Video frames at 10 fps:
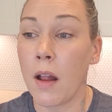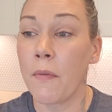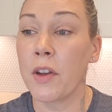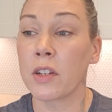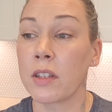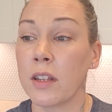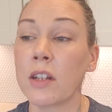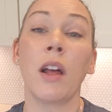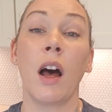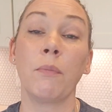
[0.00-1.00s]
There's
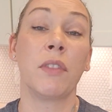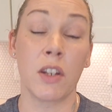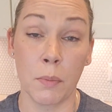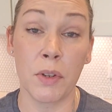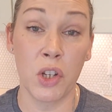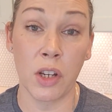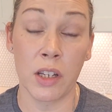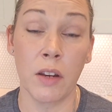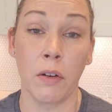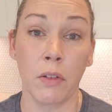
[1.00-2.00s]
there's a, there's a
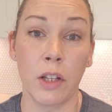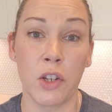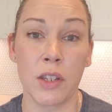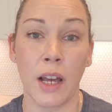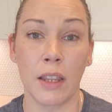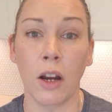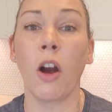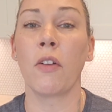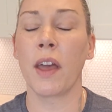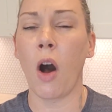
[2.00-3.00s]
bajillion different religions out there.
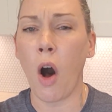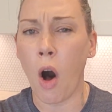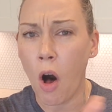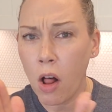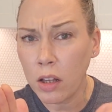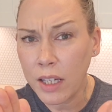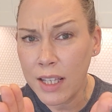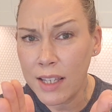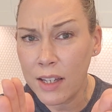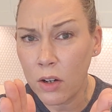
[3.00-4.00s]
Are they all
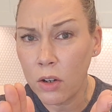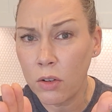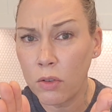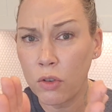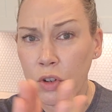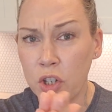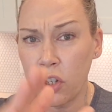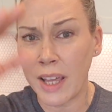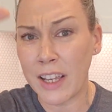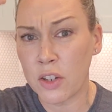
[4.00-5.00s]
considered
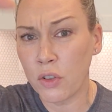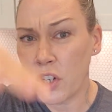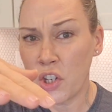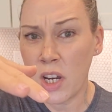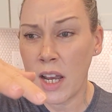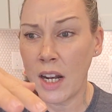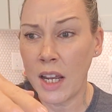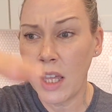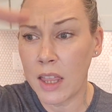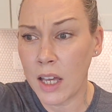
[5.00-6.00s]
Christian? Like is
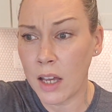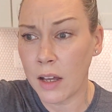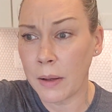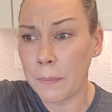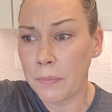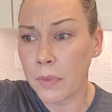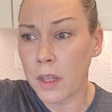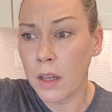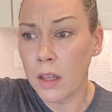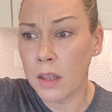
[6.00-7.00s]
Christianity the
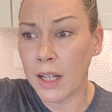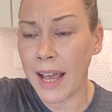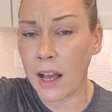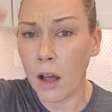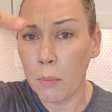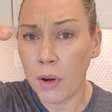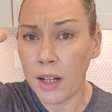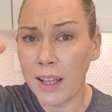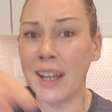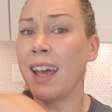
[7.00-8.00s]
the like
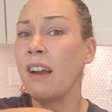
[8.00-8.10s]
umbrella and